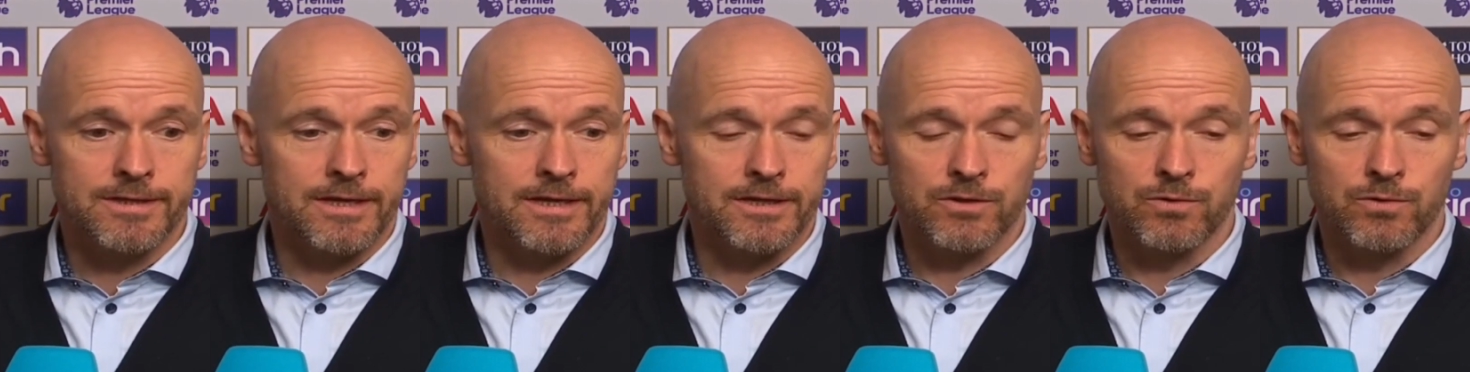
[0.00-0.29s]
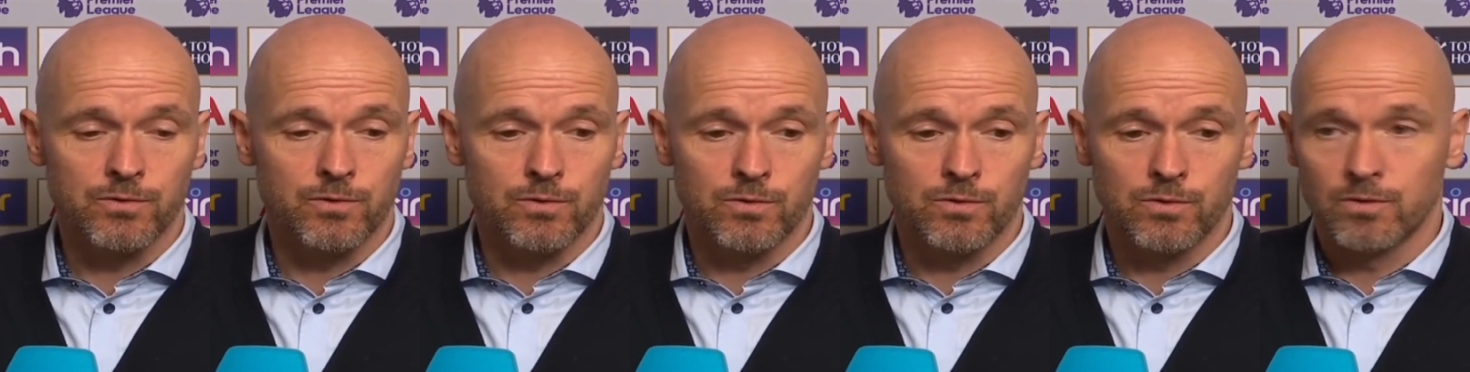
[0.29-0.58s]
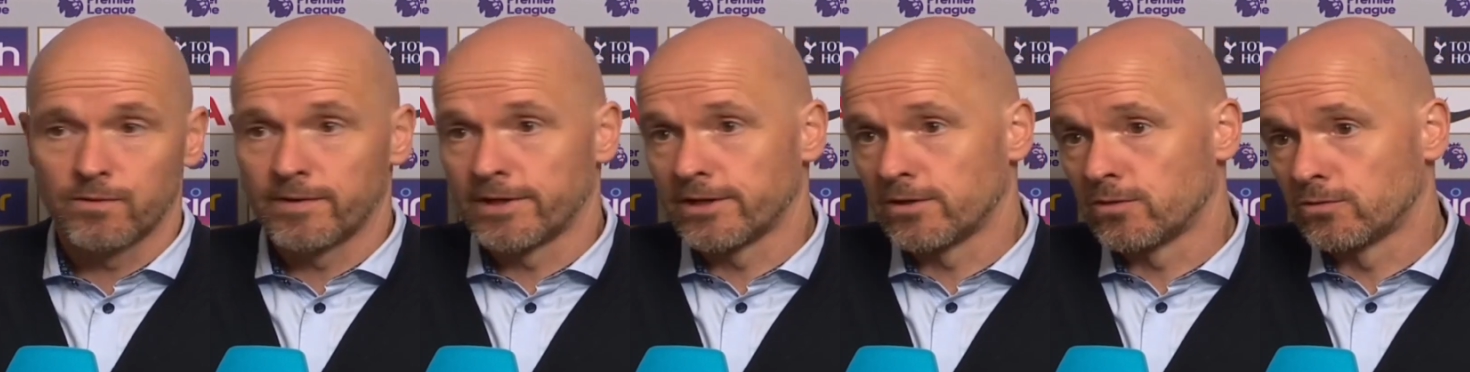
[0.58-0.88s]
Then you,
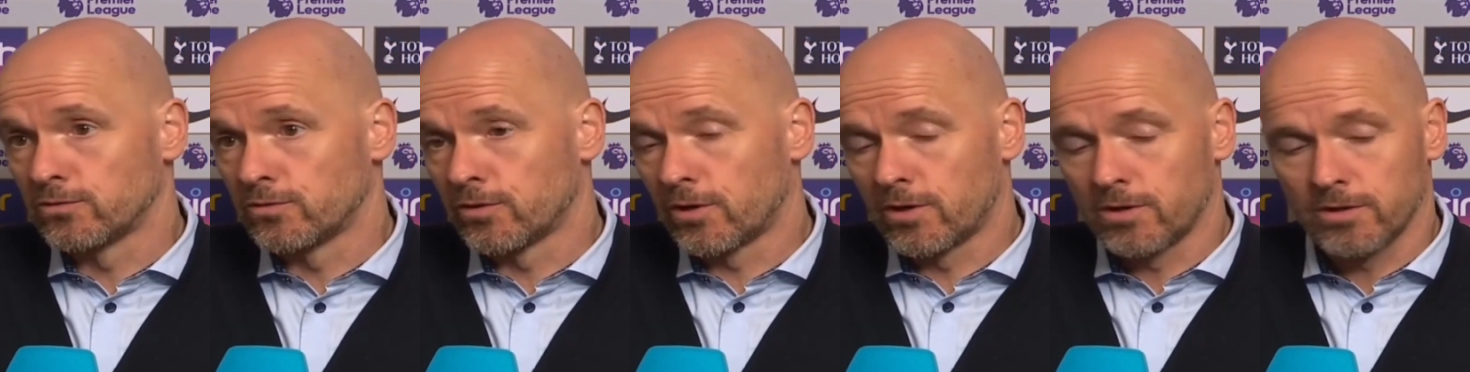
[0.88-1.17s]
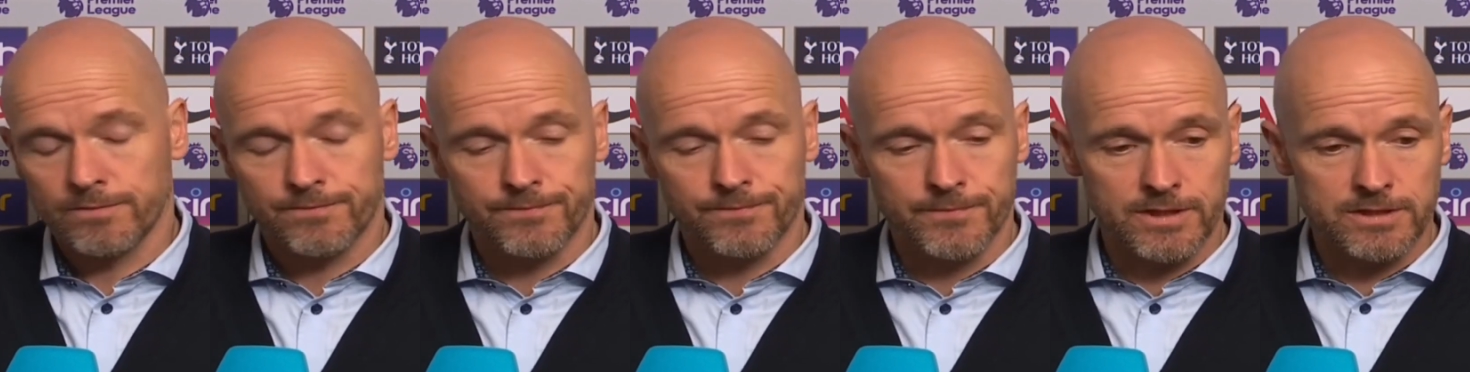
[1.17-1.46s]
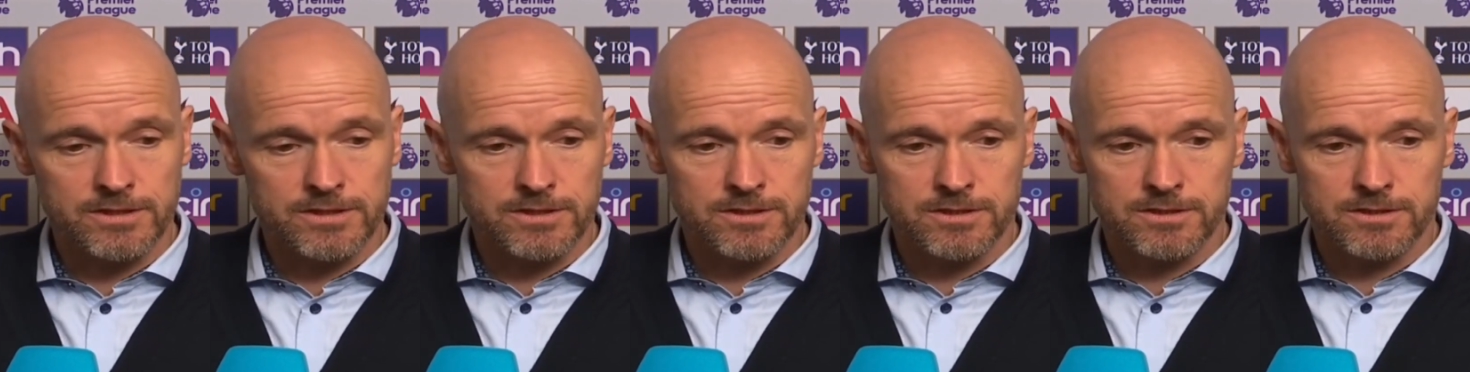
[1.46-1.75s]
when you draw,
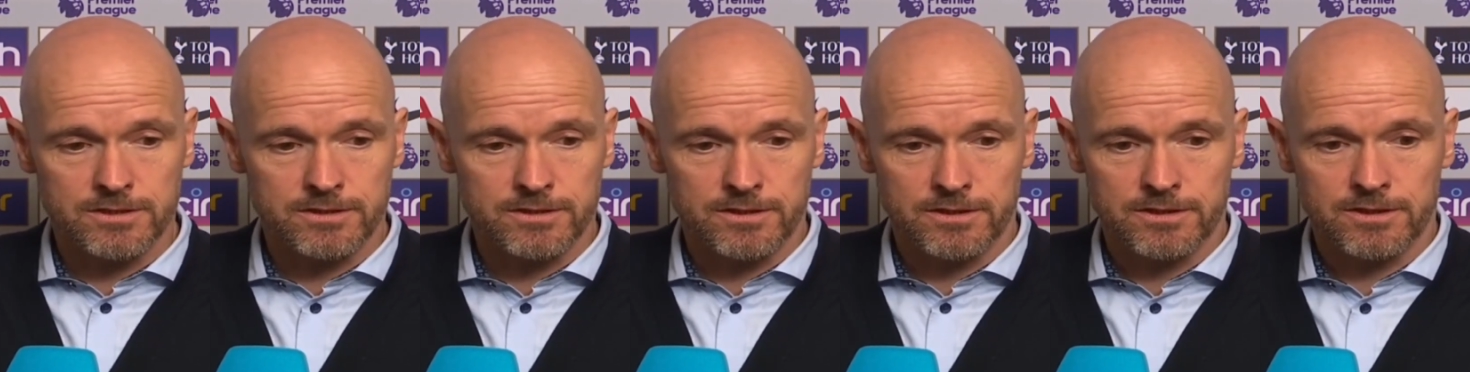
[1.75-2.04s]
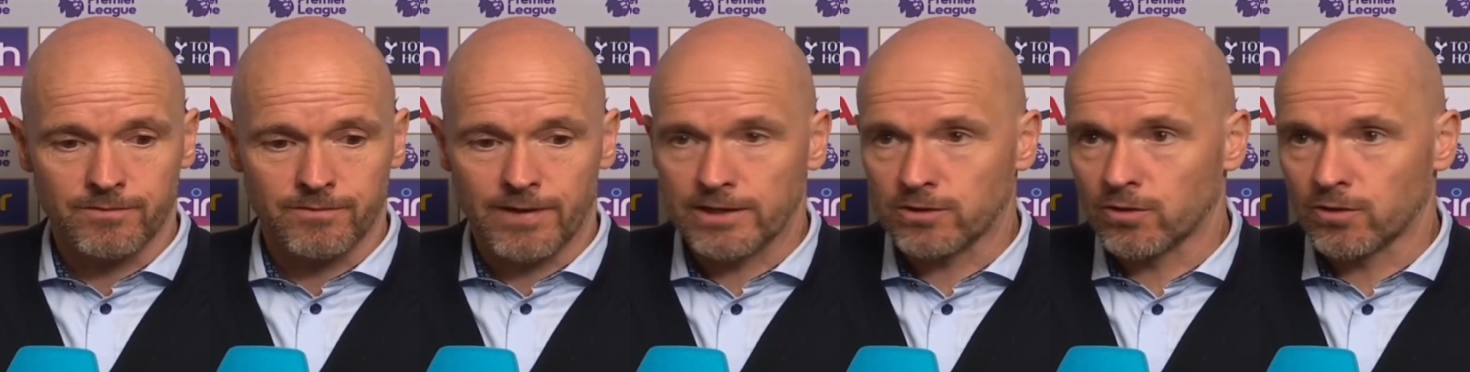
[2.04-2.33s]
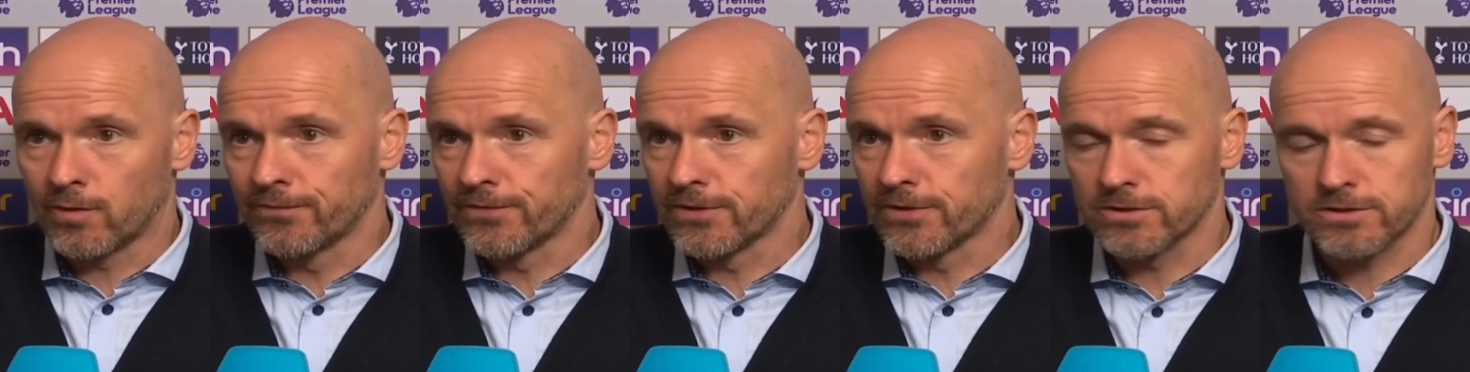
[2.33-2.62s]
that's, that's
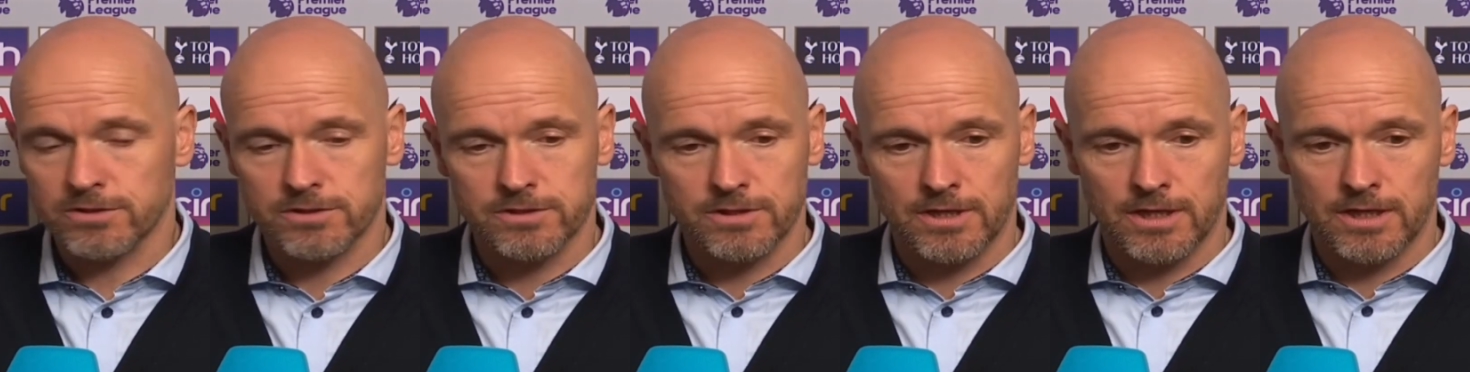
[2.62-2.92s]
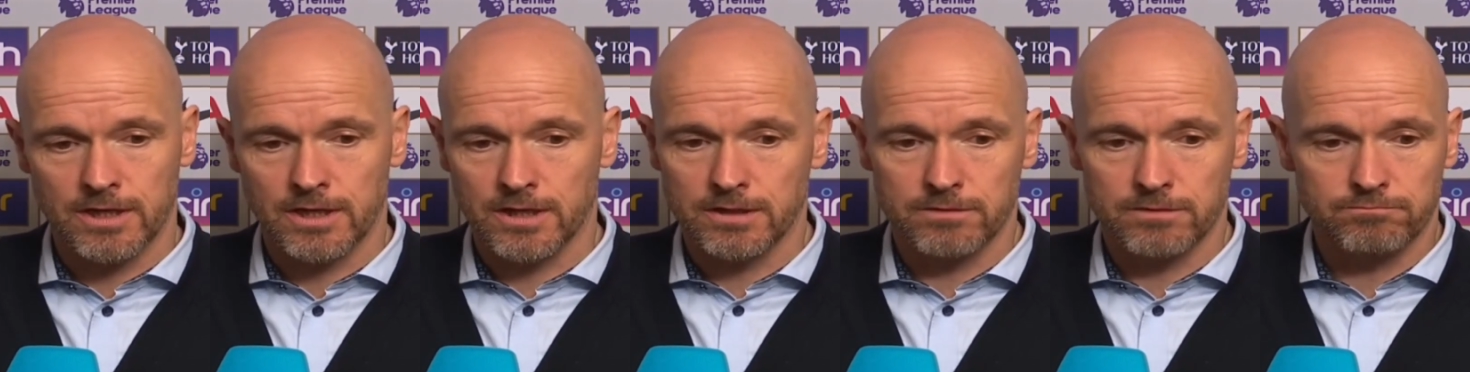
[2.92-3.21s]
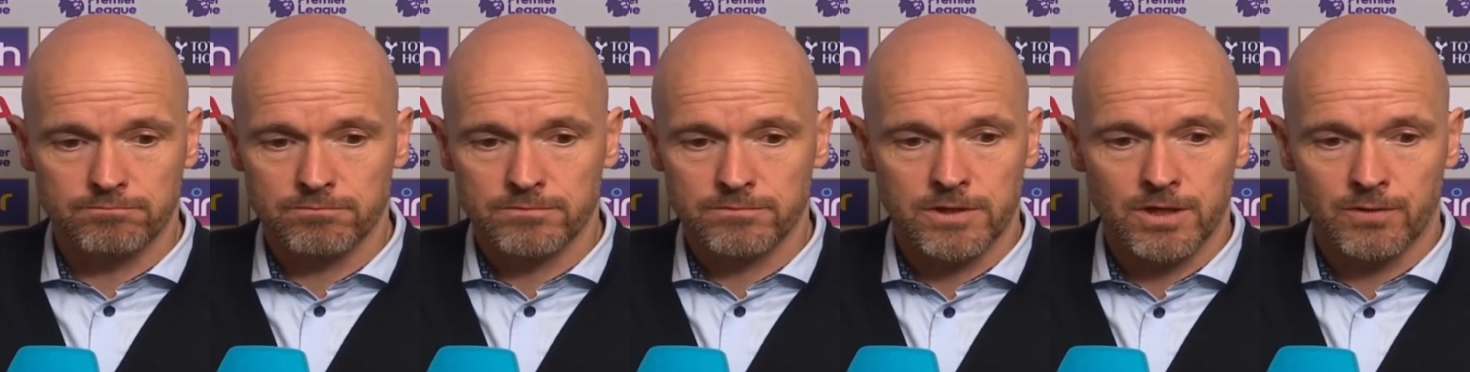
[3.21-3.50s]
quite obvious,
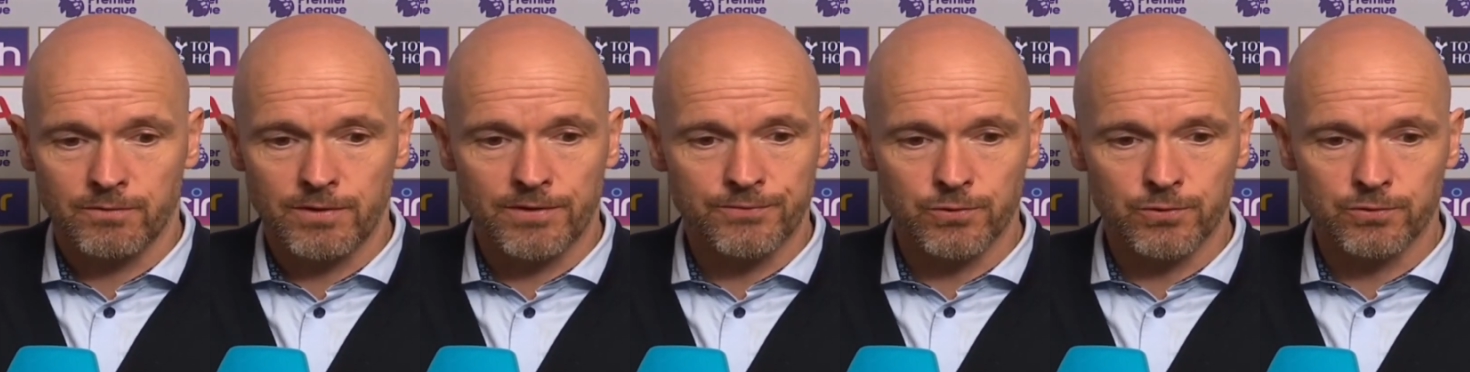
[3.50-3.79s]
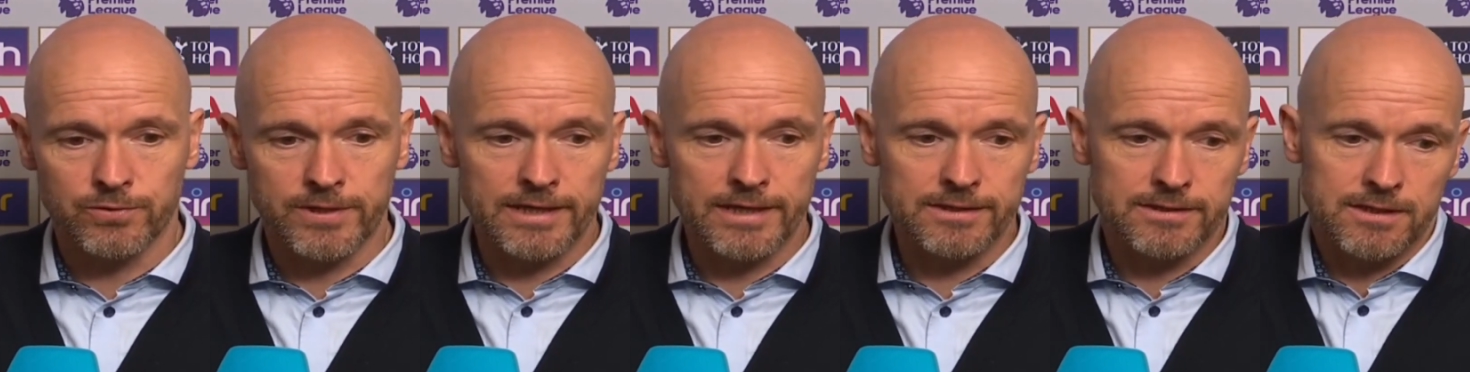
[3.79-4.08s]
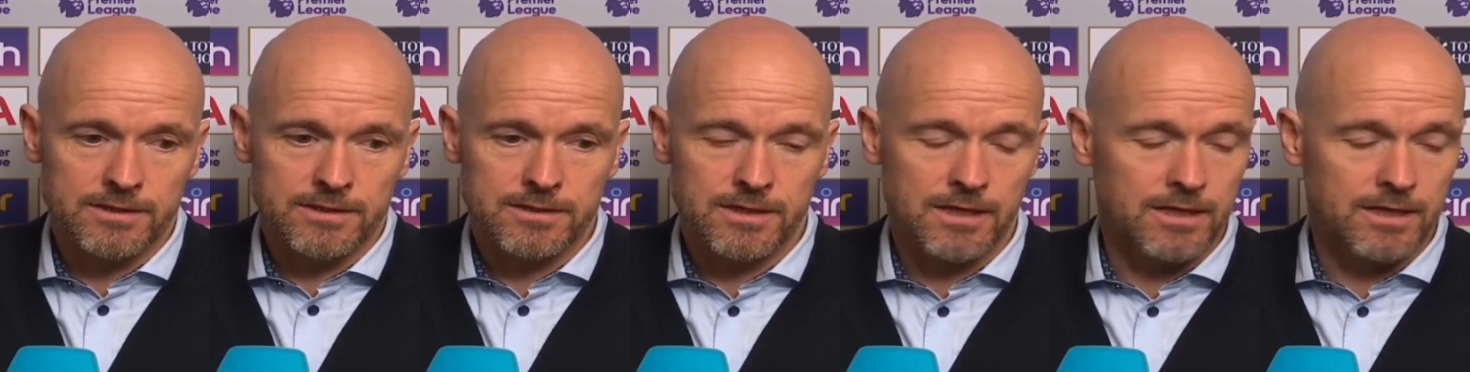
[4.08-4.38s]
and yeah, we have to
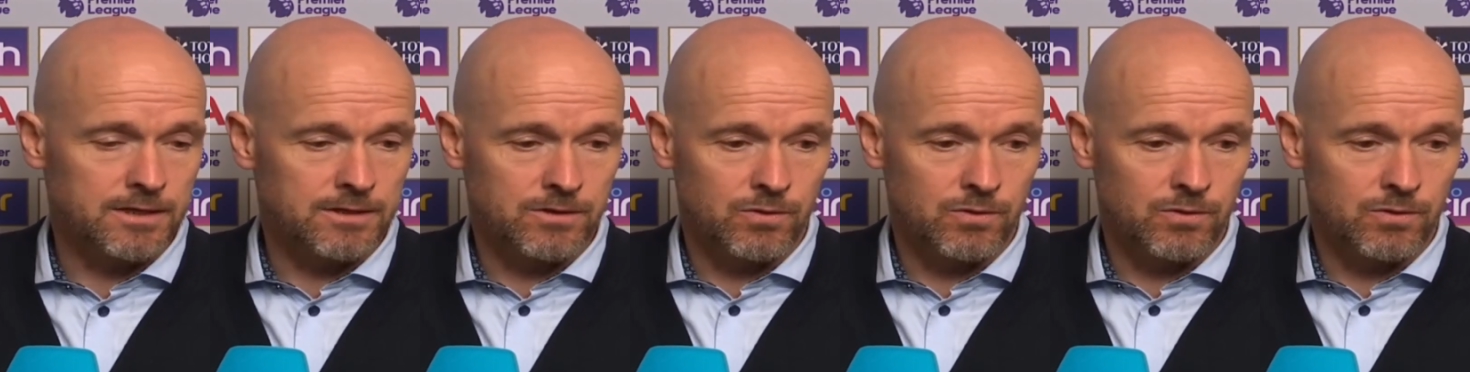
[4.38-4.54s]
take that.